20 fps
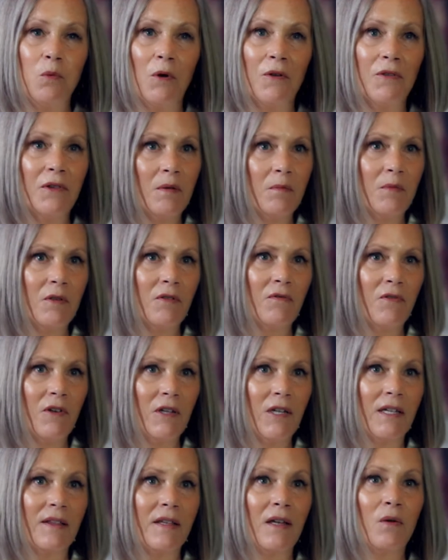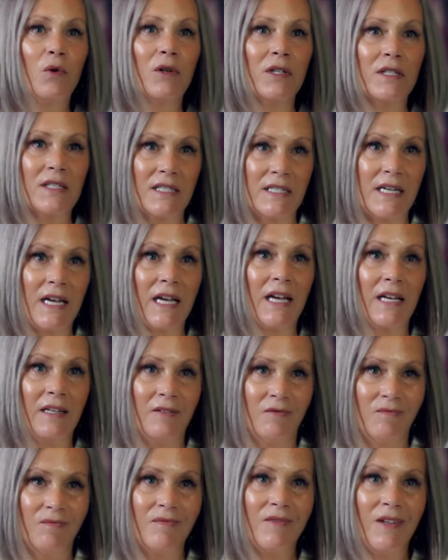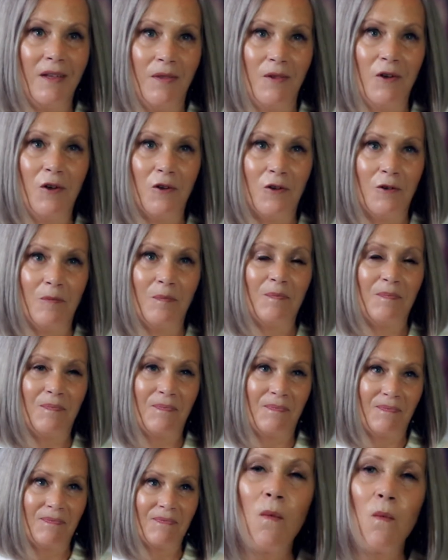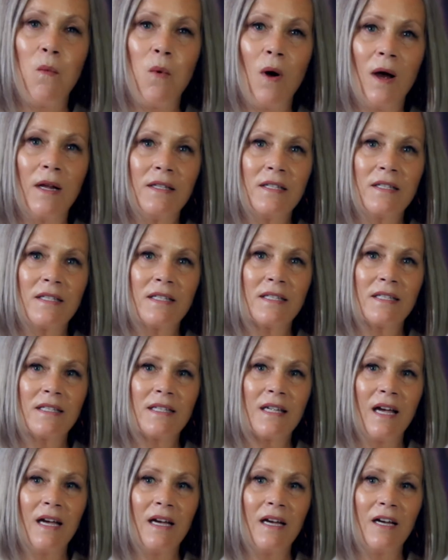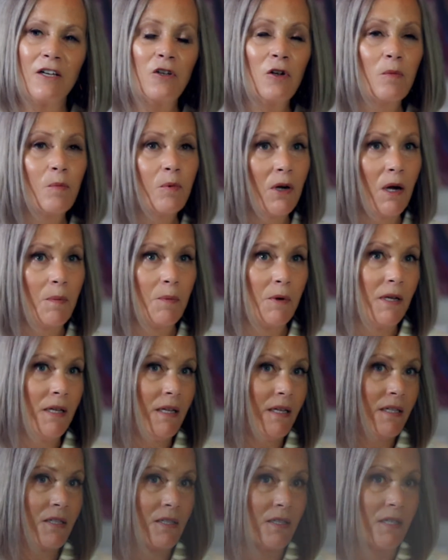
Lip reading: want them to feel like they want to stay in the home. Once your property is